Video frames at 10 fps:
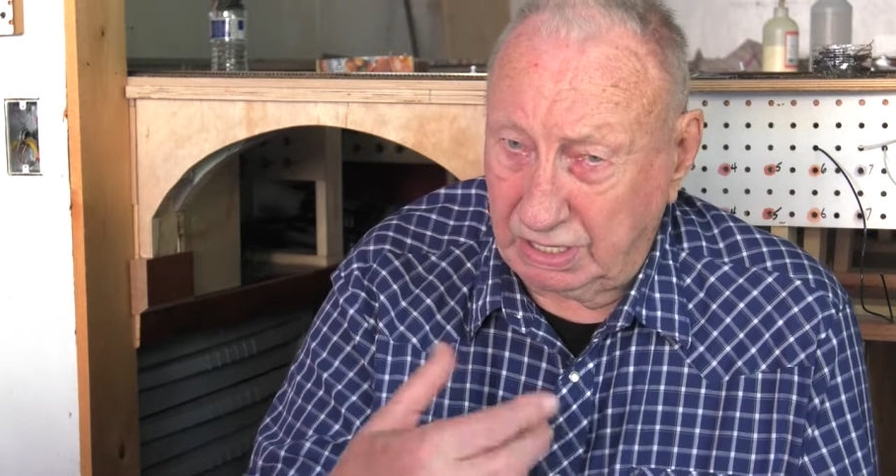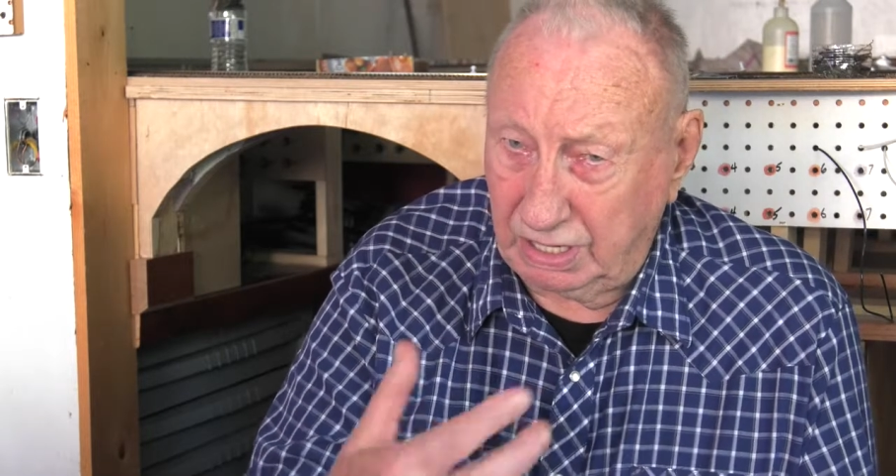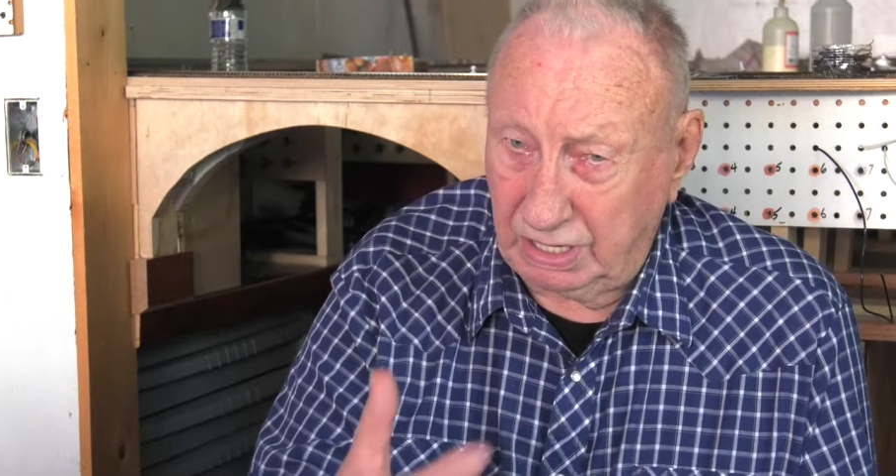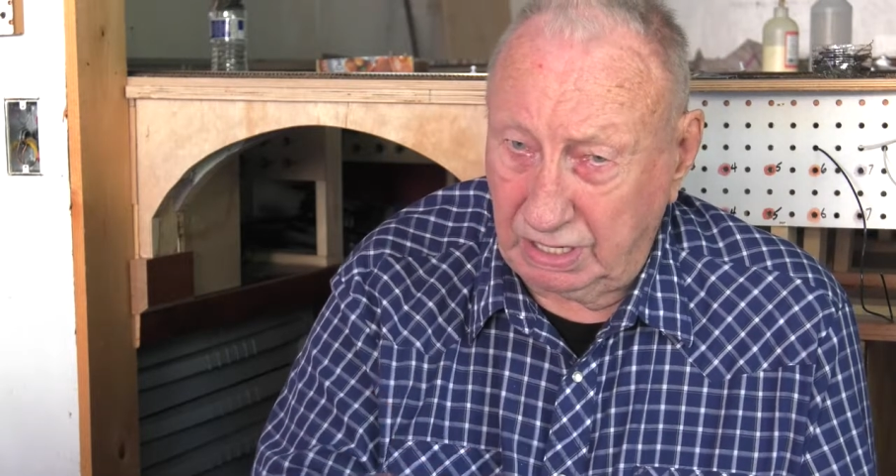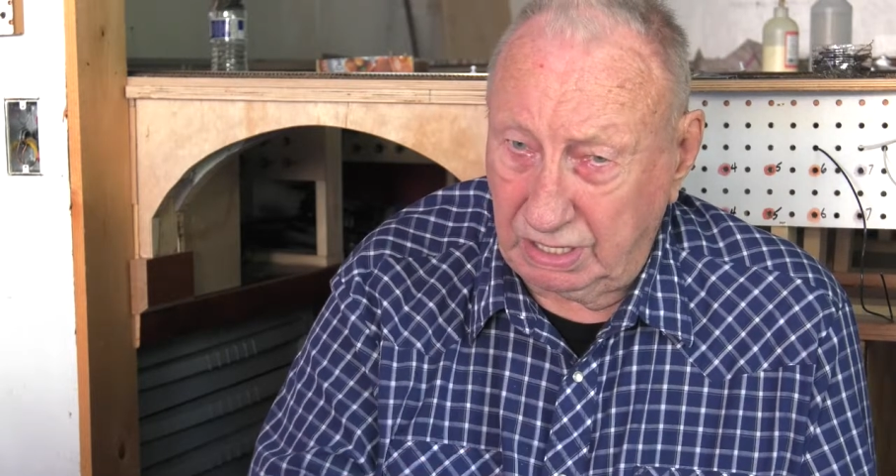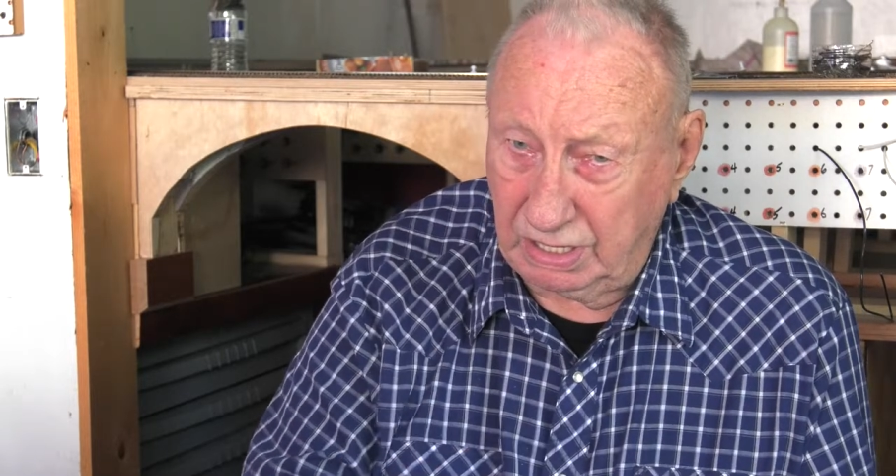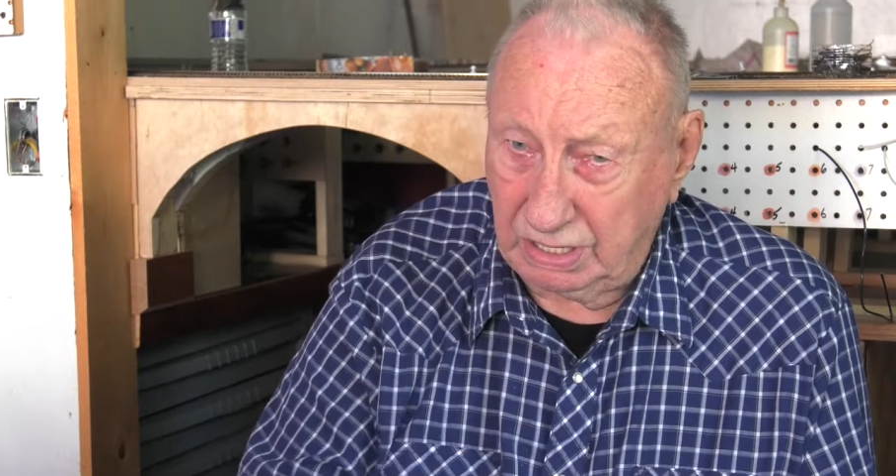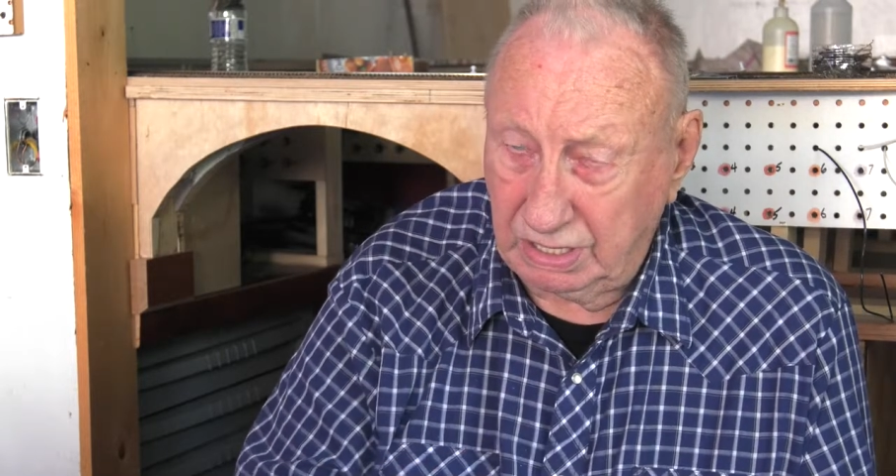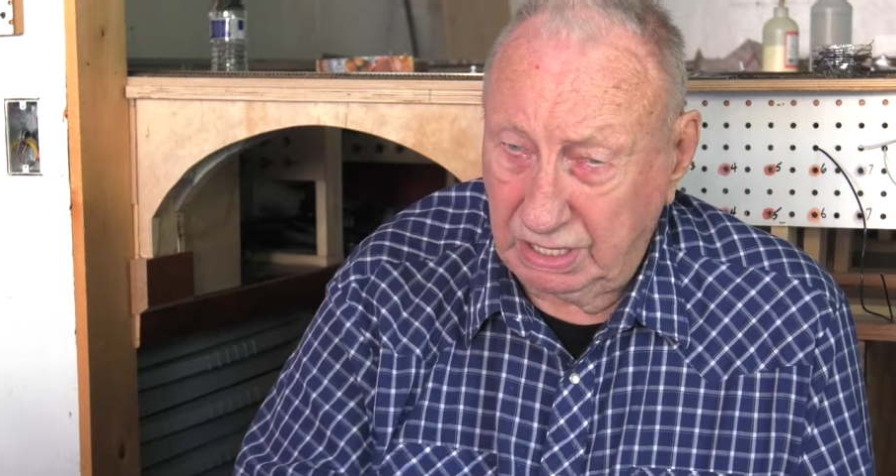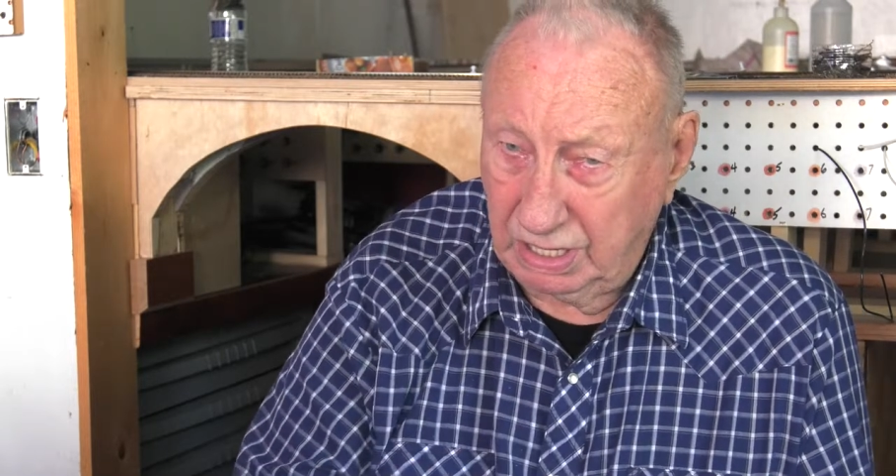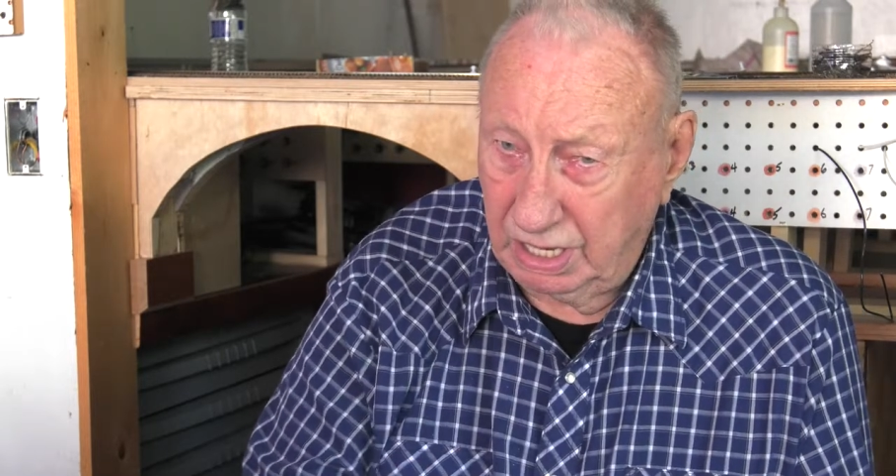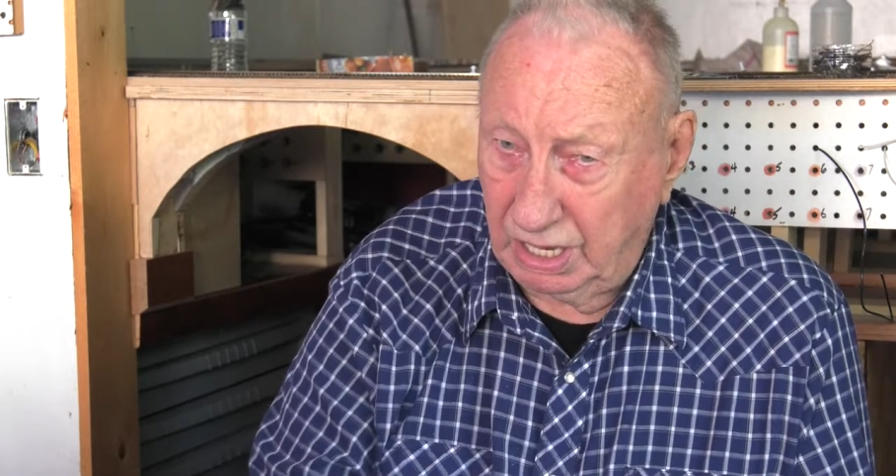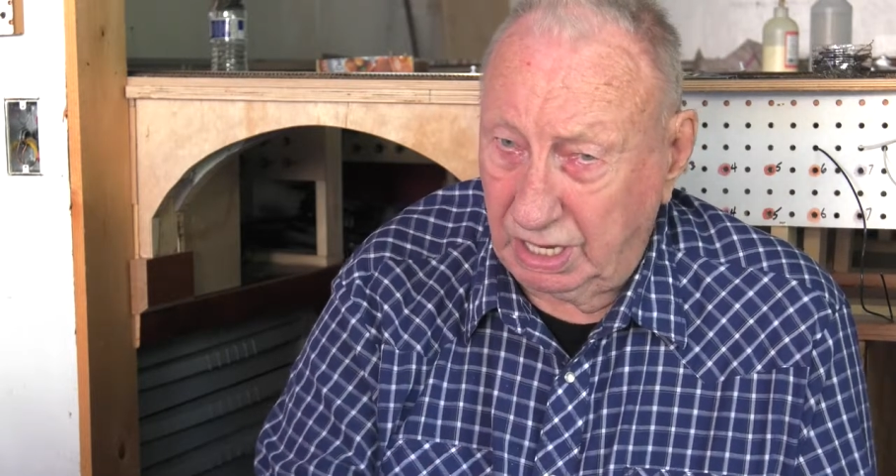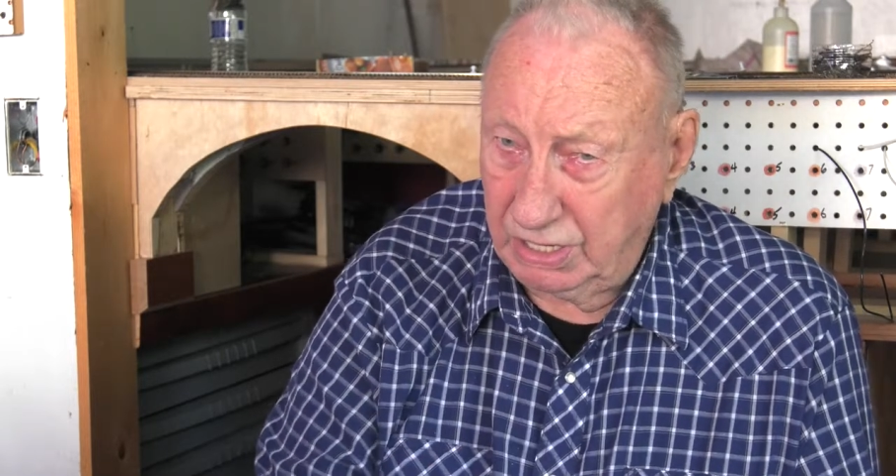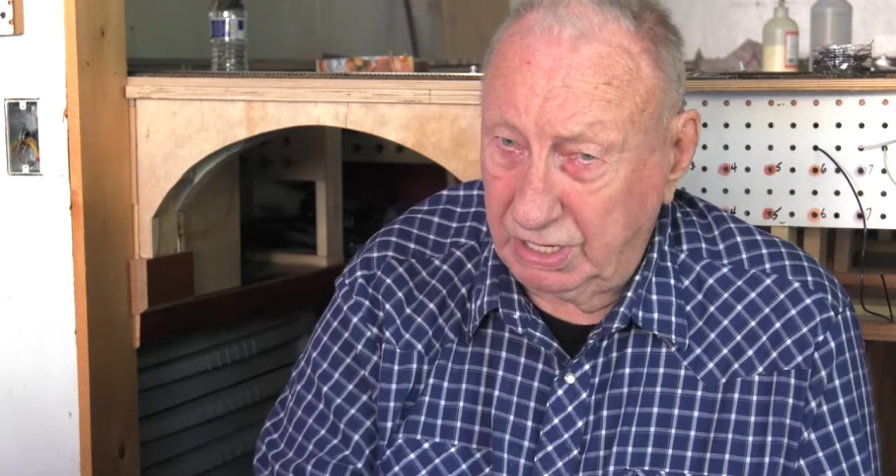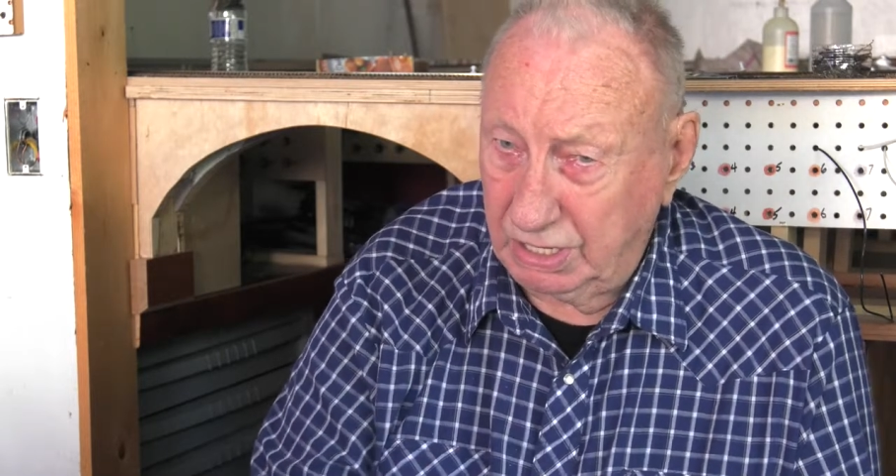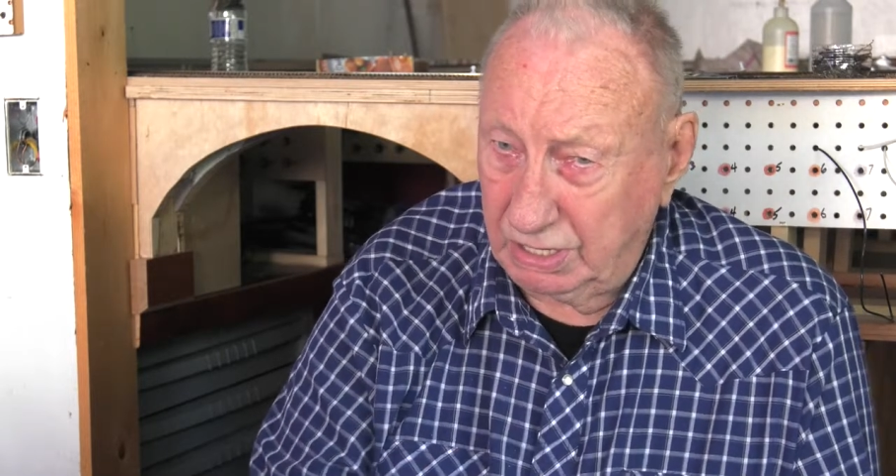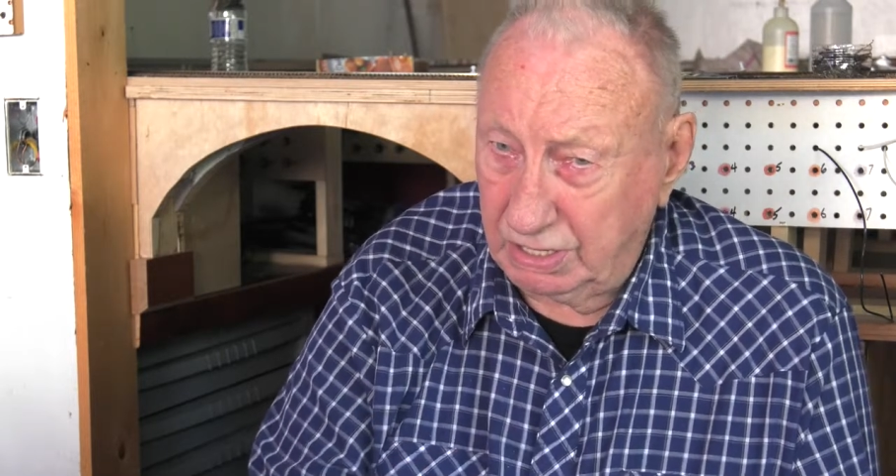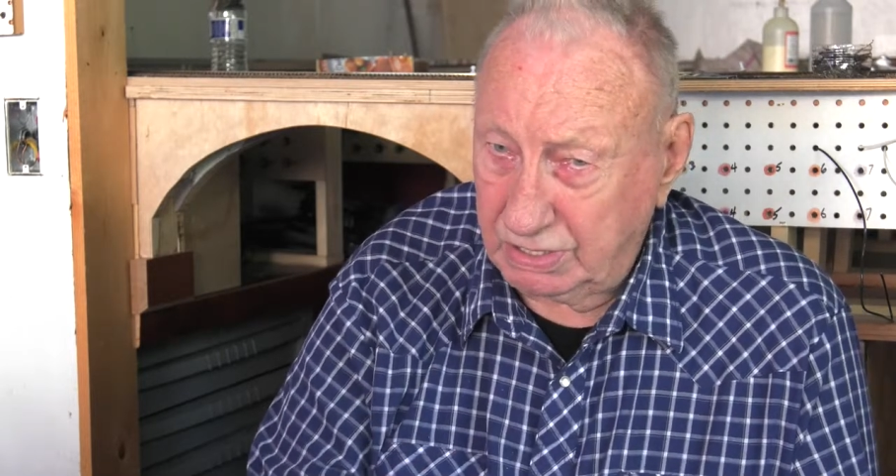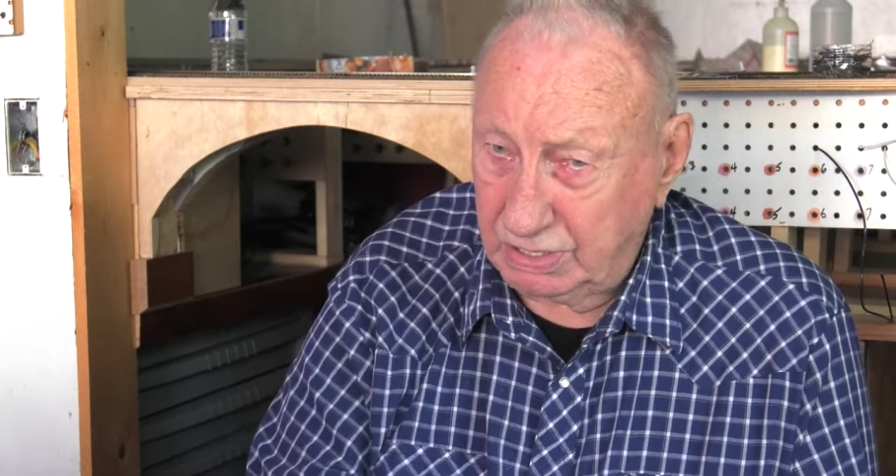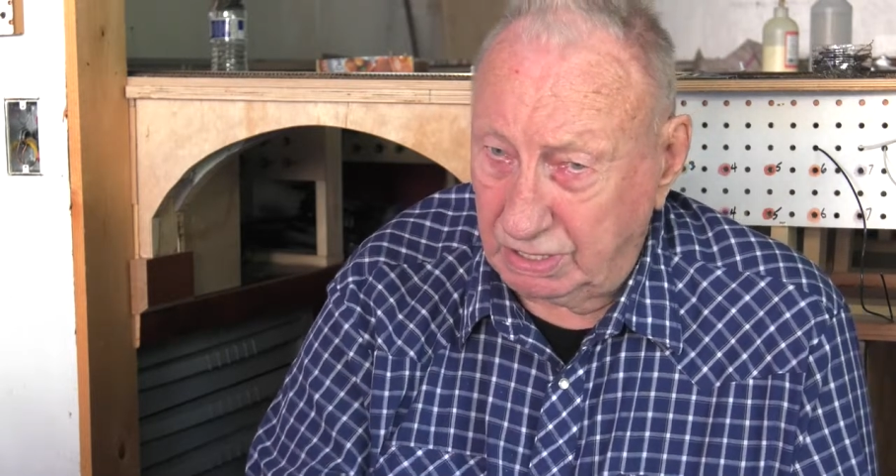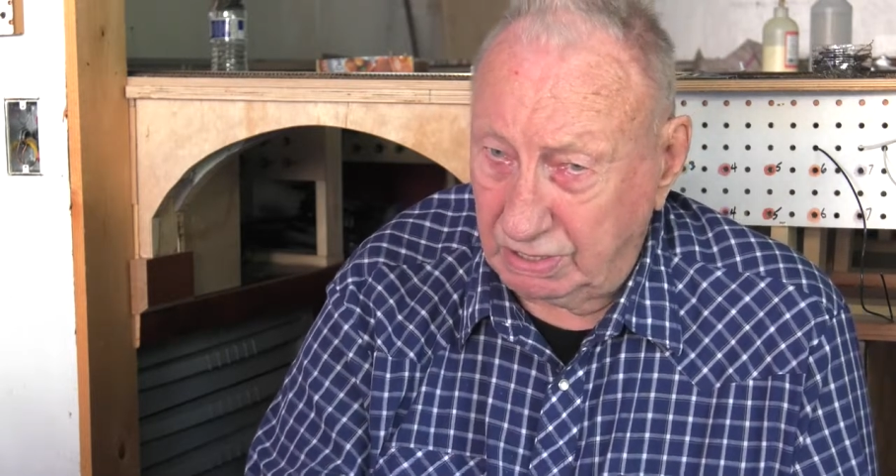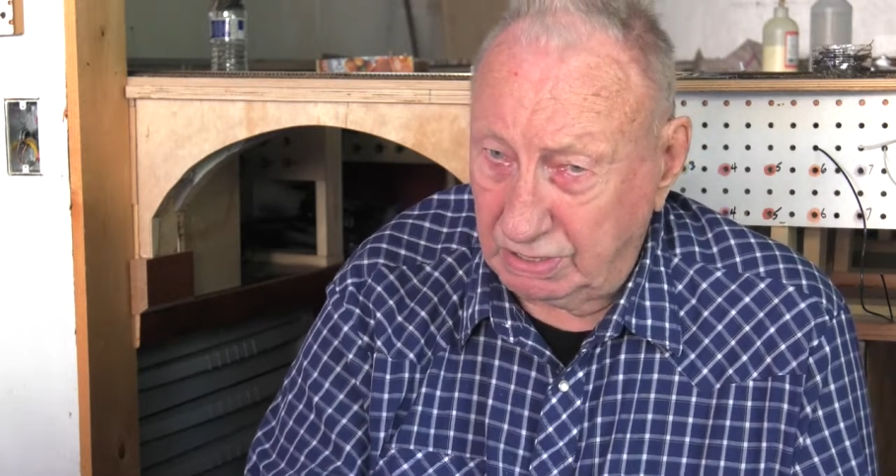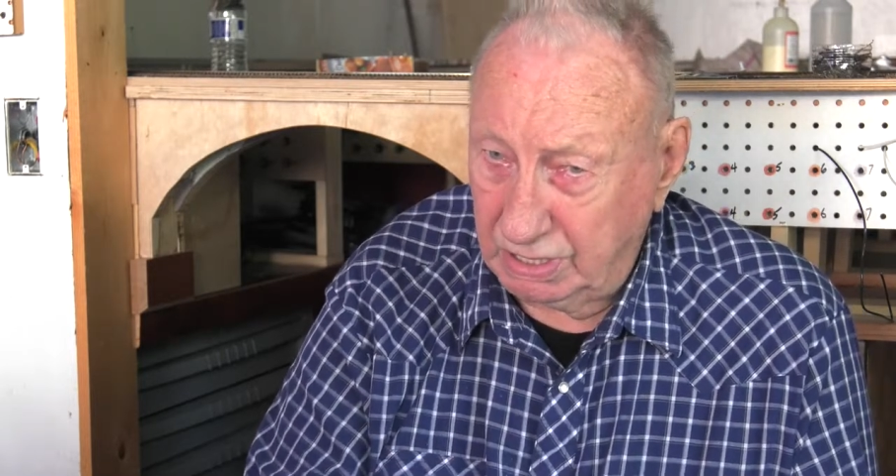a year or so